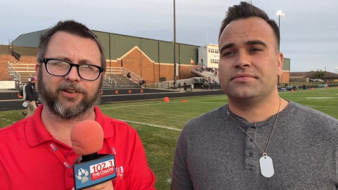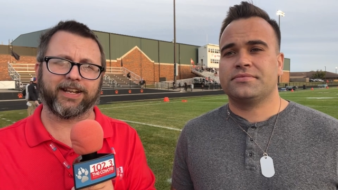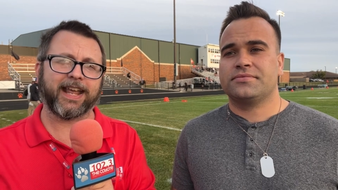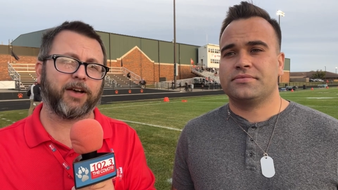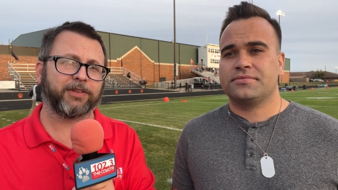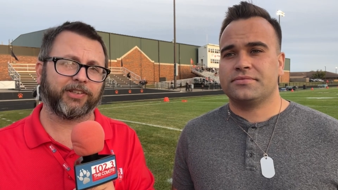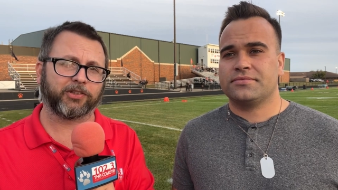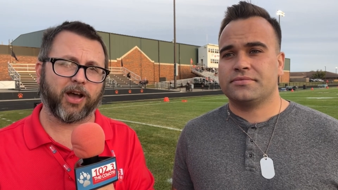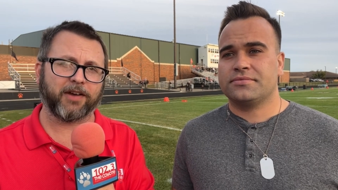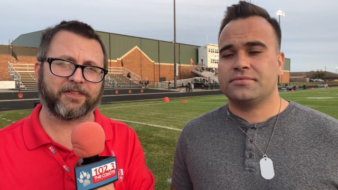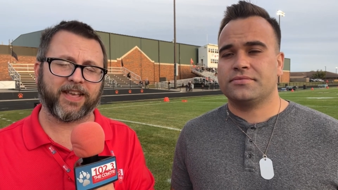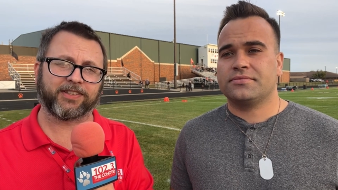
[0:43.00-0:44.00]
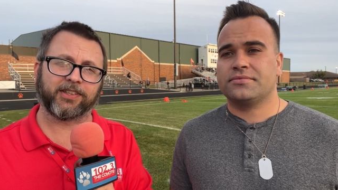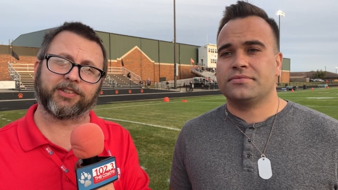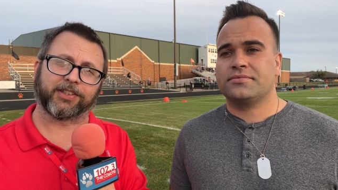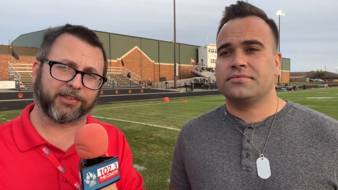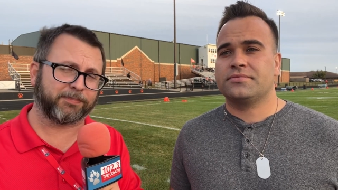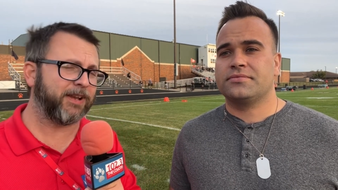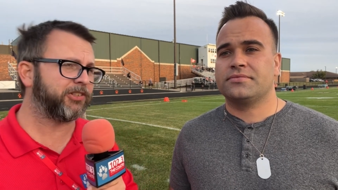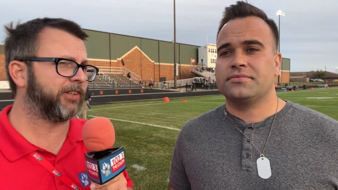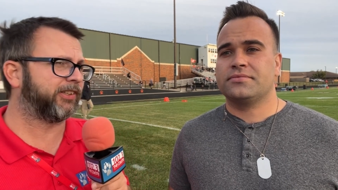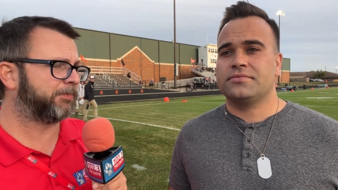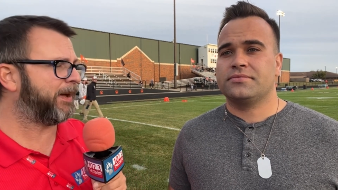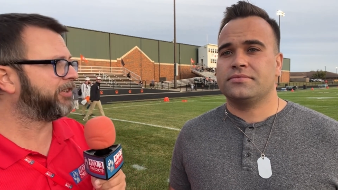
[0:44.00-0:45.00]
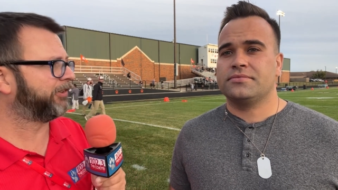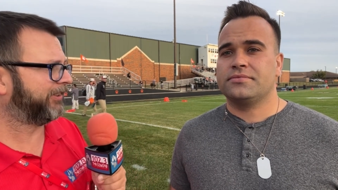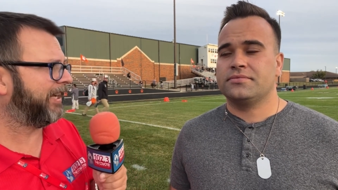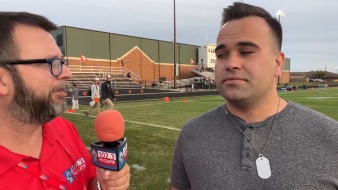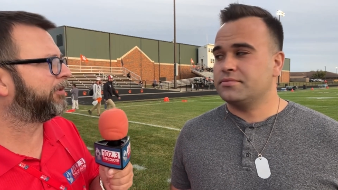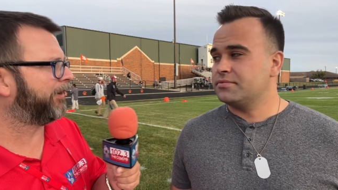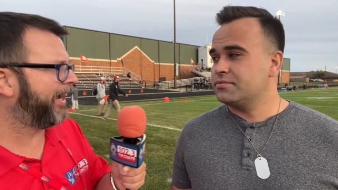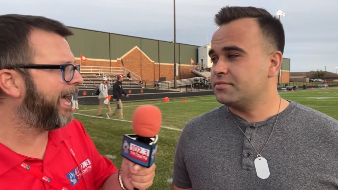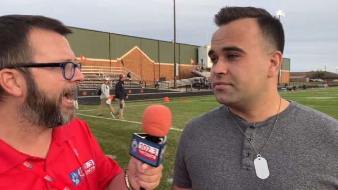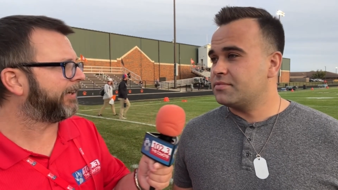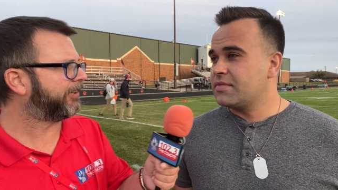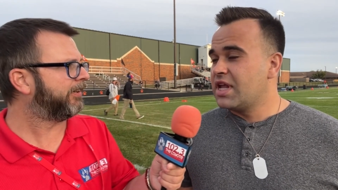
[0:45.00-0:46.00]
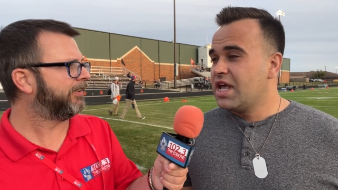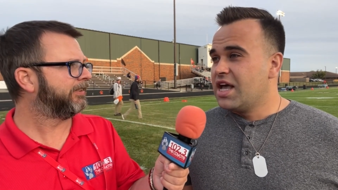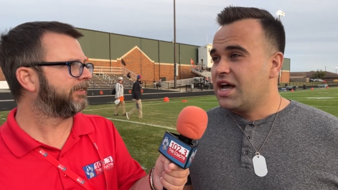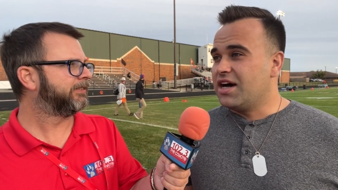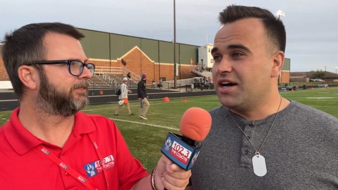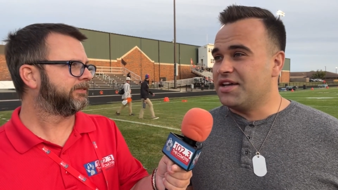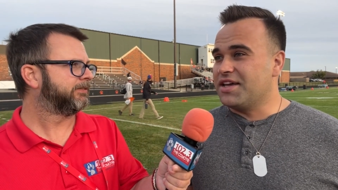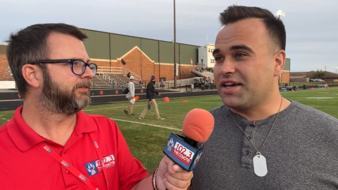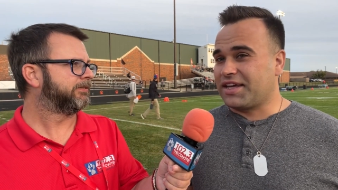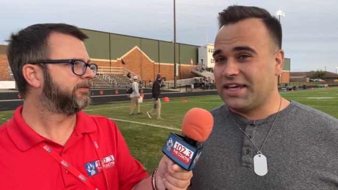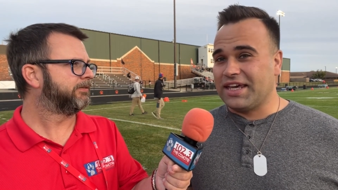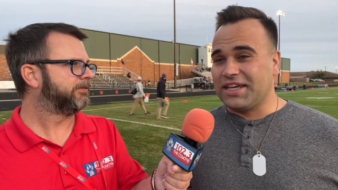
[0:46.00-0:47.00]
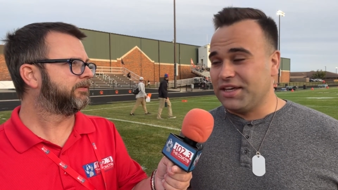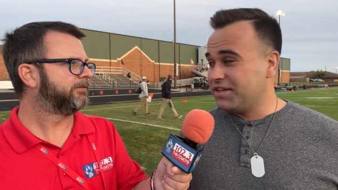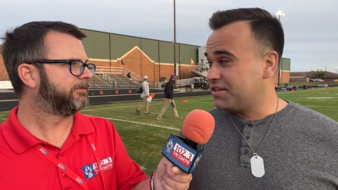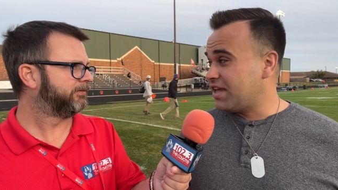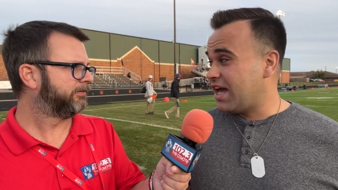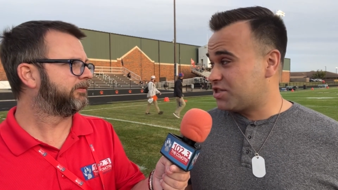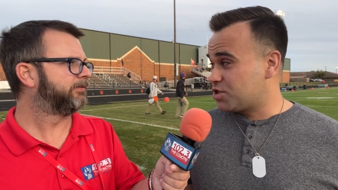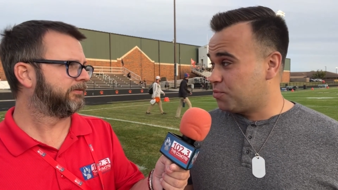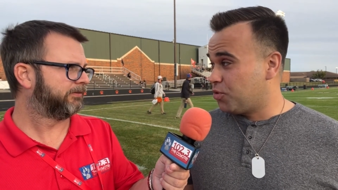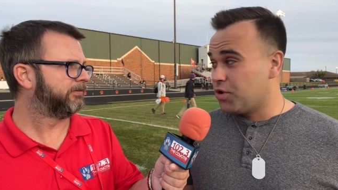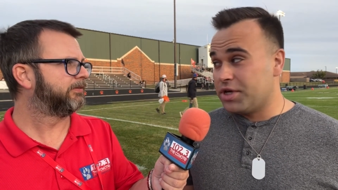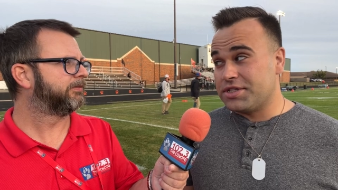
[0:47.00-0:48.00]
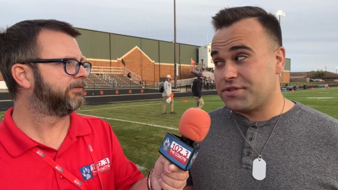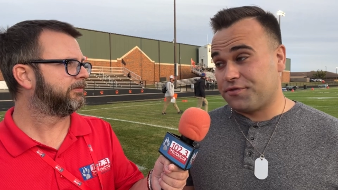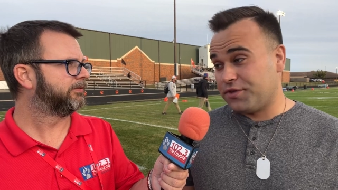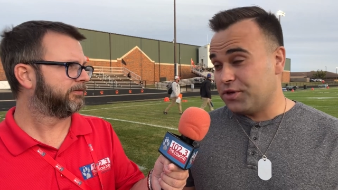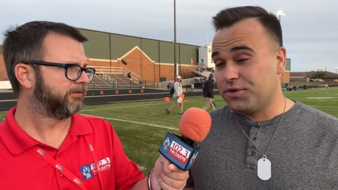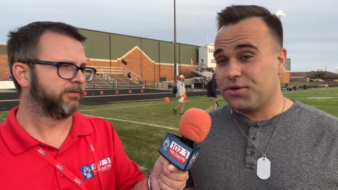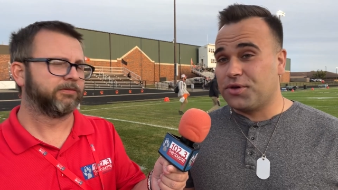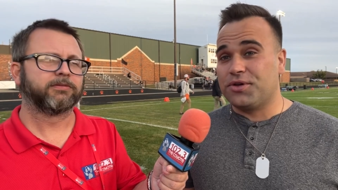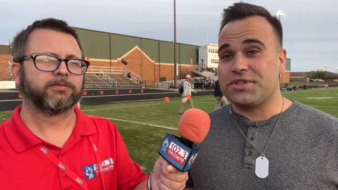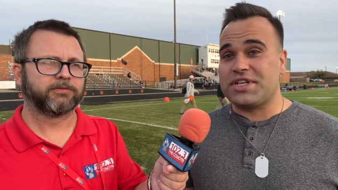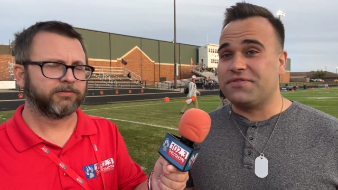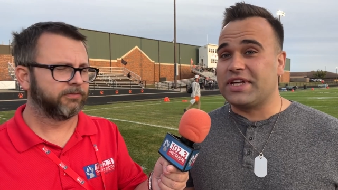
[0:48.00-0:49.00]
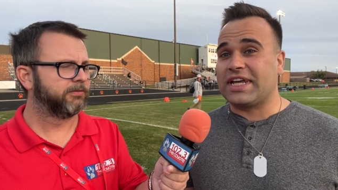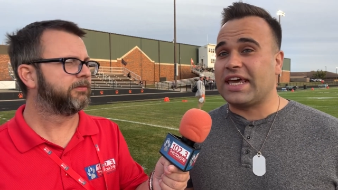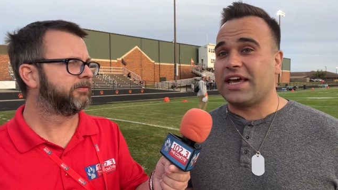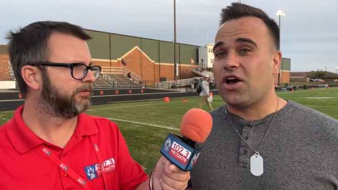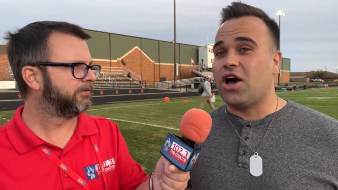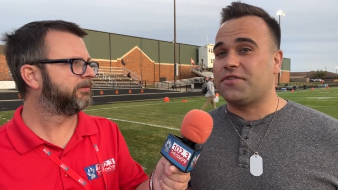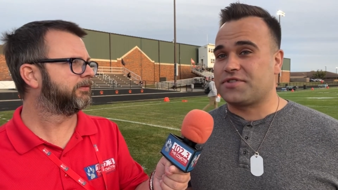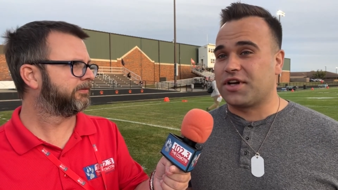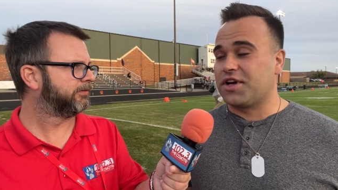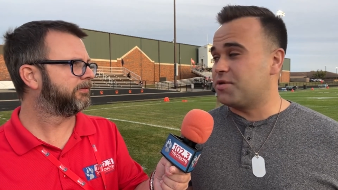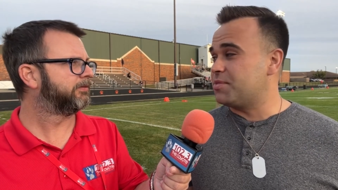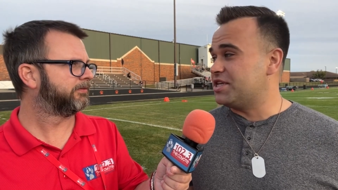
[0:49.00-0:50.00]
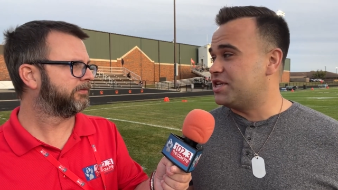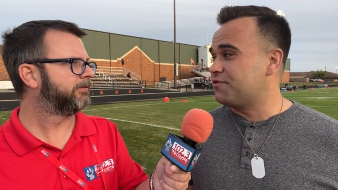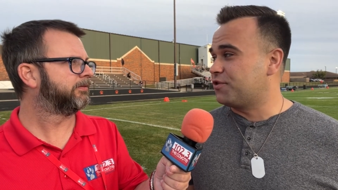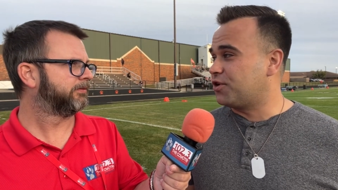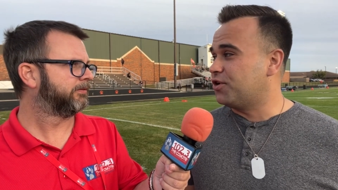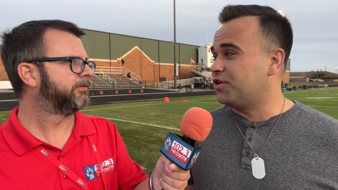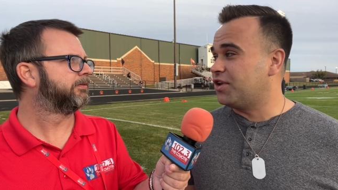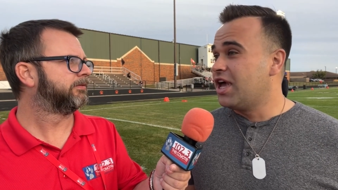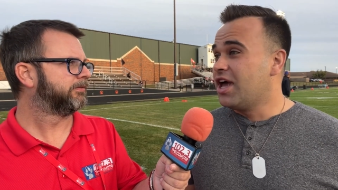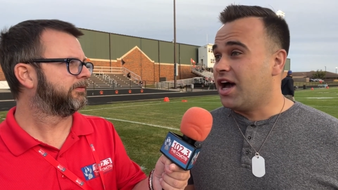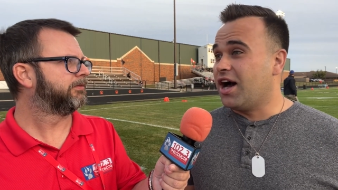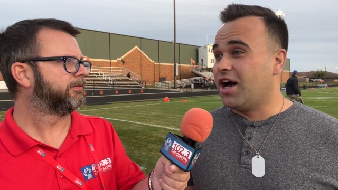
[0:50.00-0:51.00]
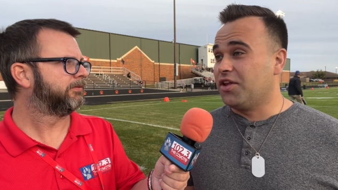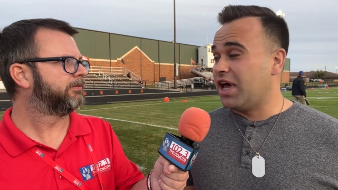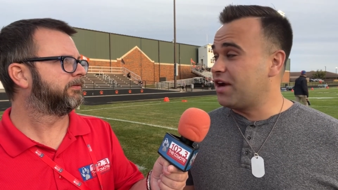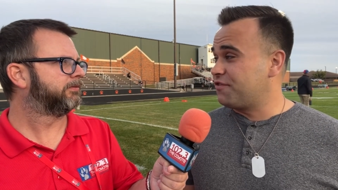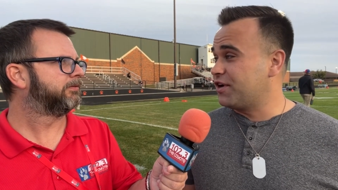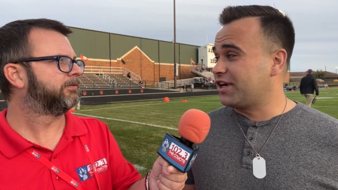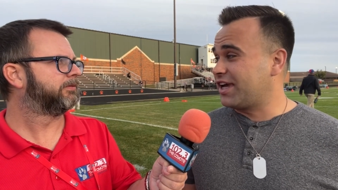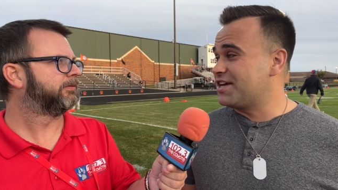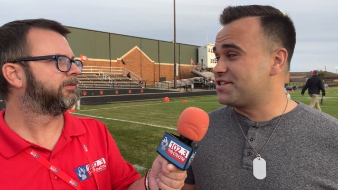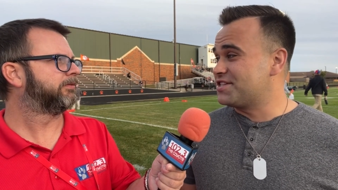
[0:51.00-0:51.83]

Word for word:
Speaker 1: in how these offenses and especially special teams react.
Speaker 2: Uh, yeah, kicking extra points, field goals, even kickoffs are going to be difficult. Uh, a lot of fair catches